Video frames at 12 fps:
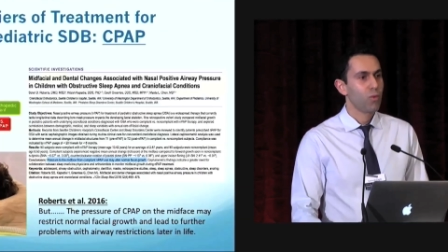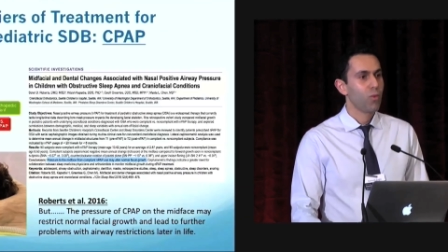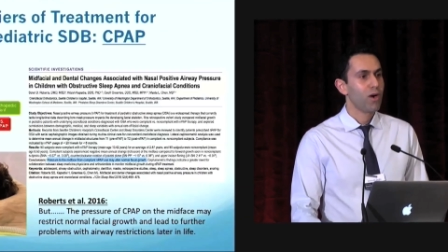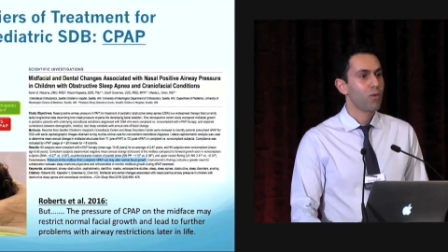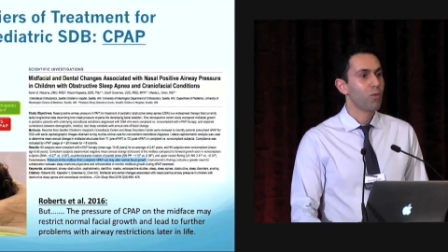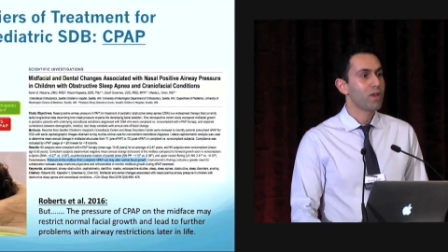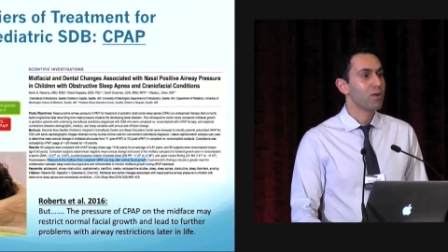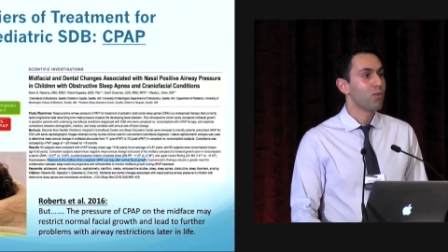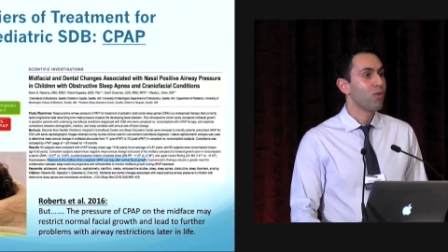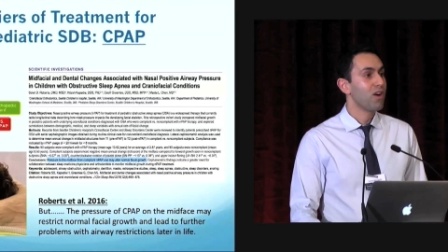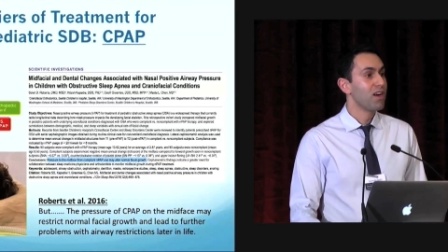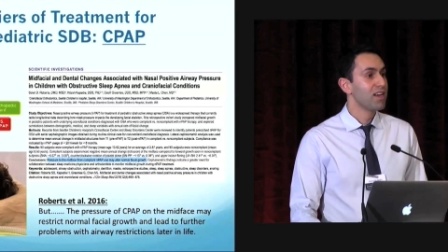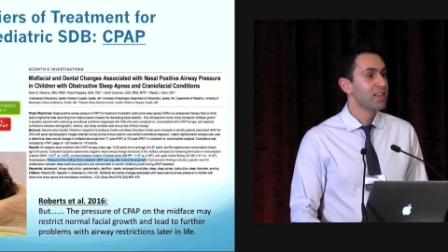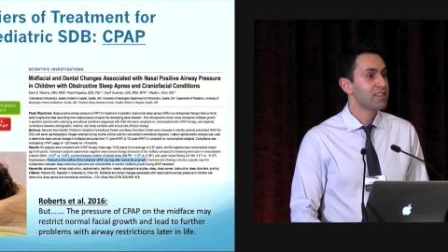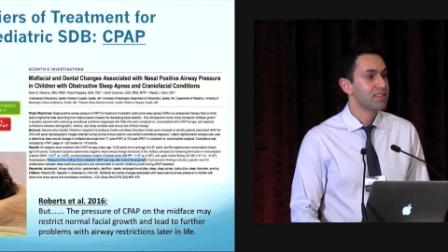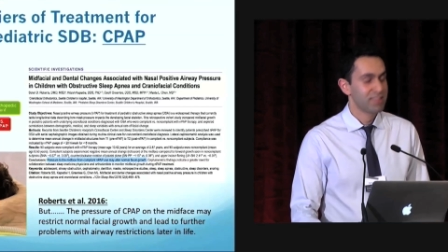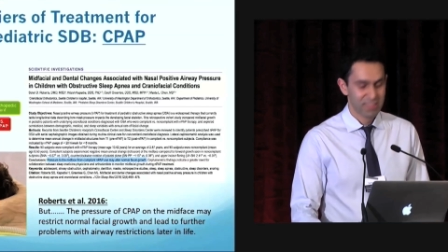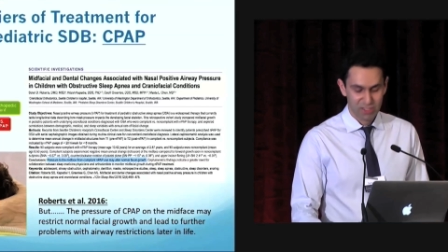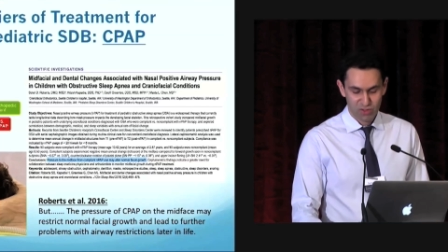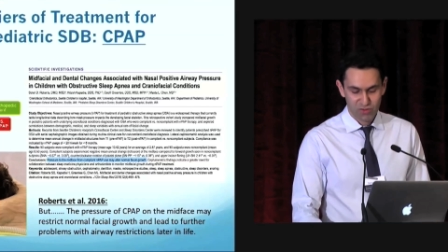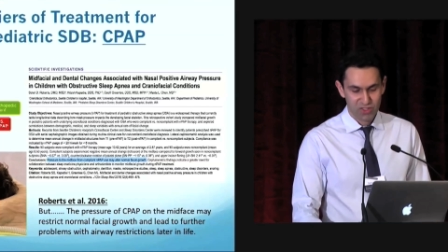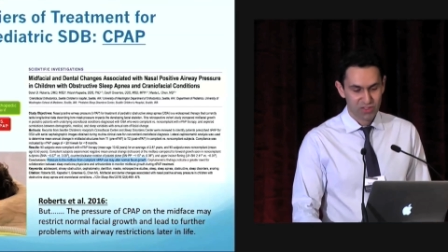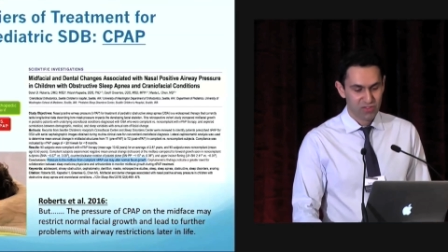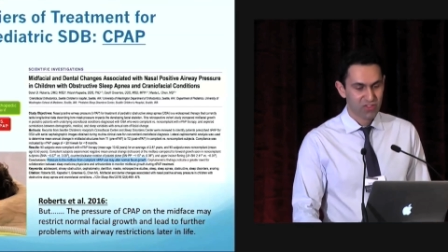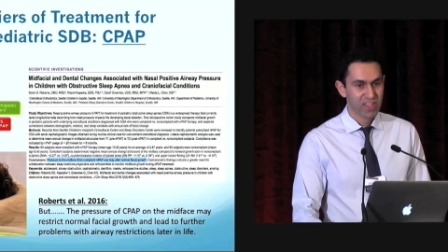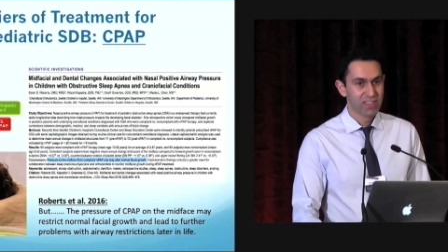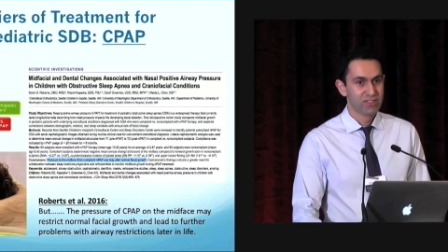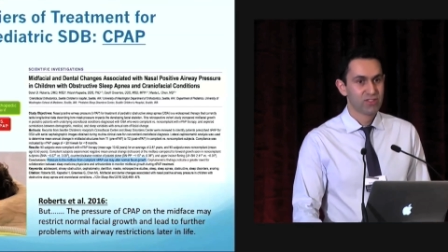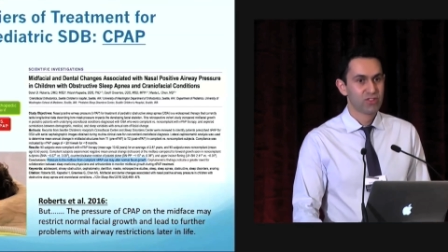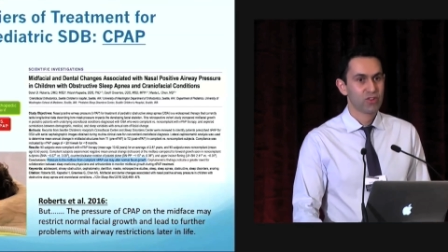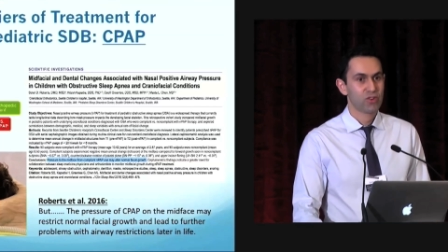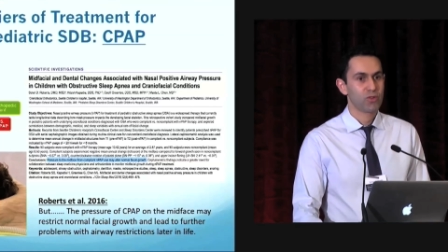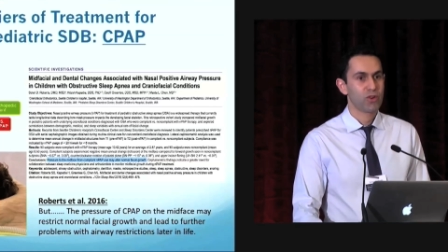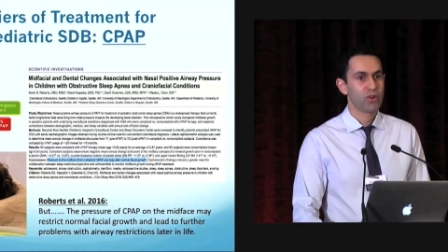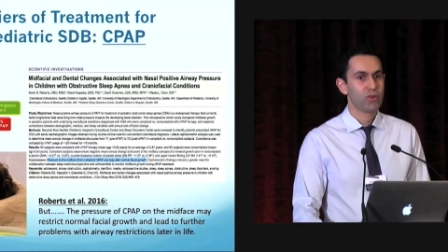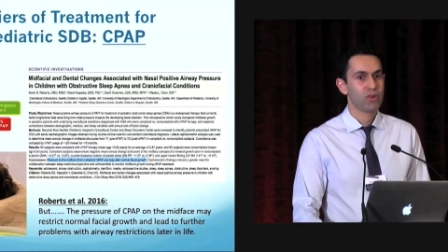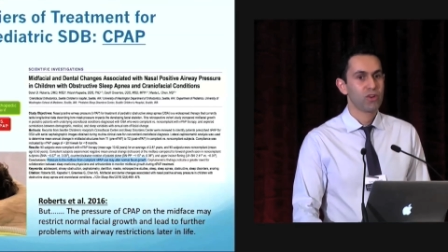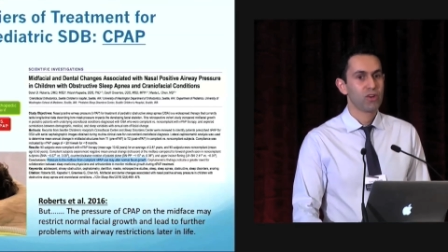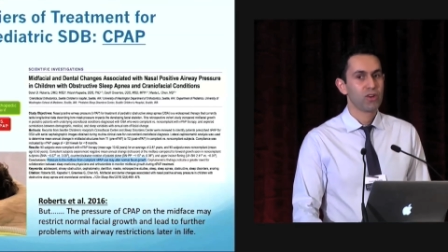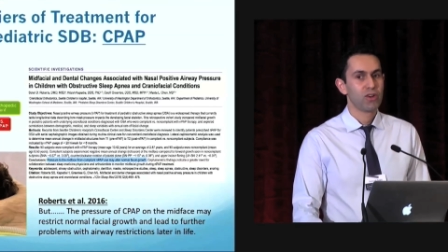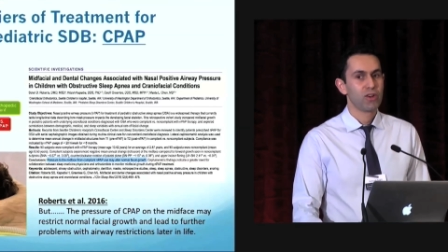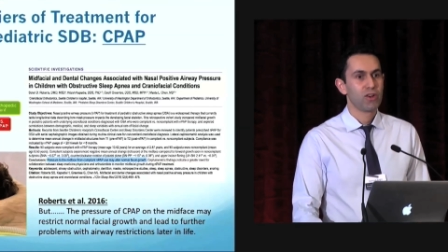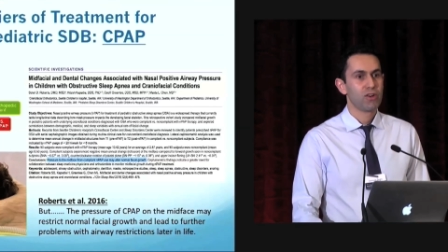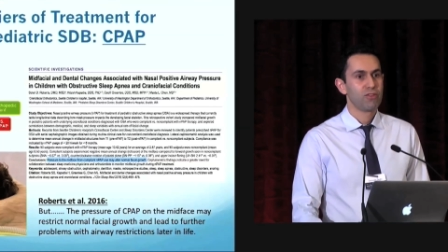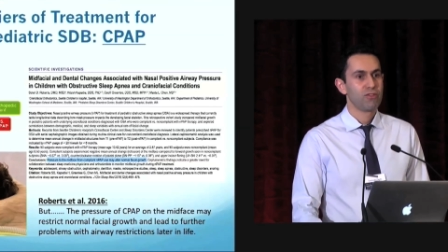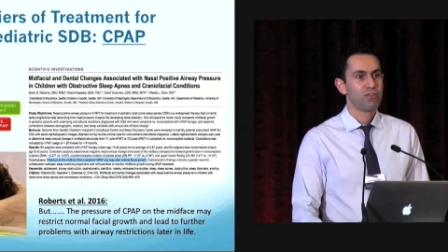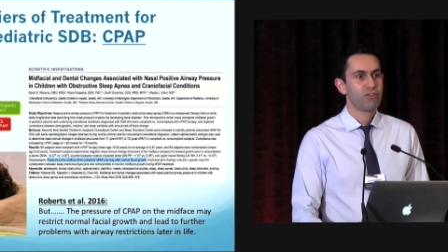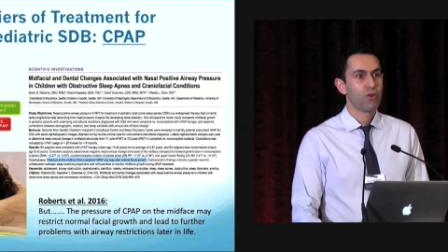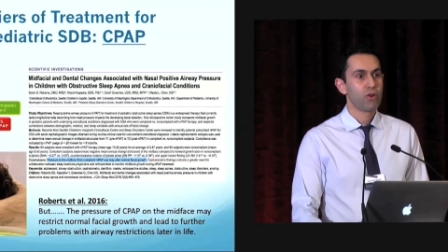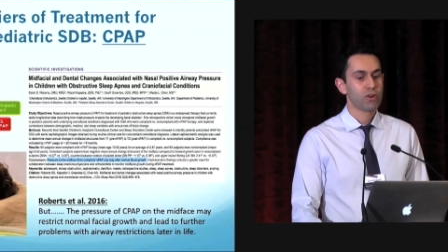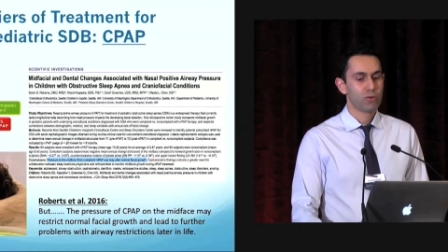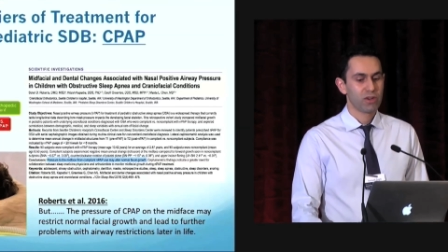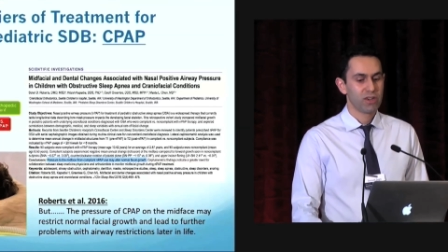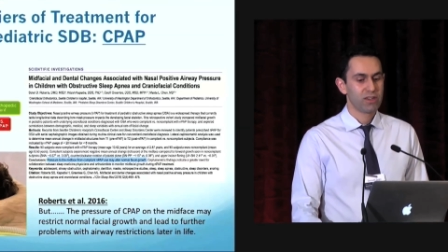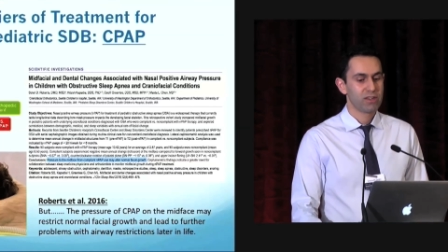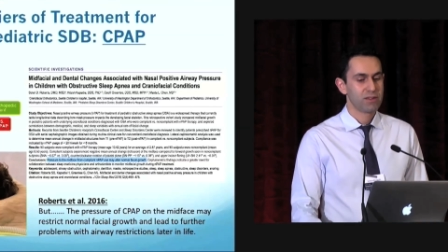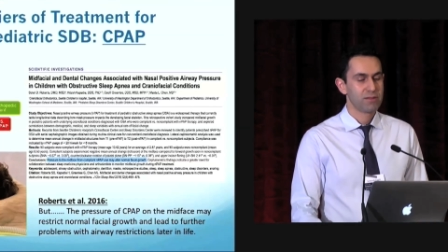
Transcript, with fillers: What we want is for the face to grow forward.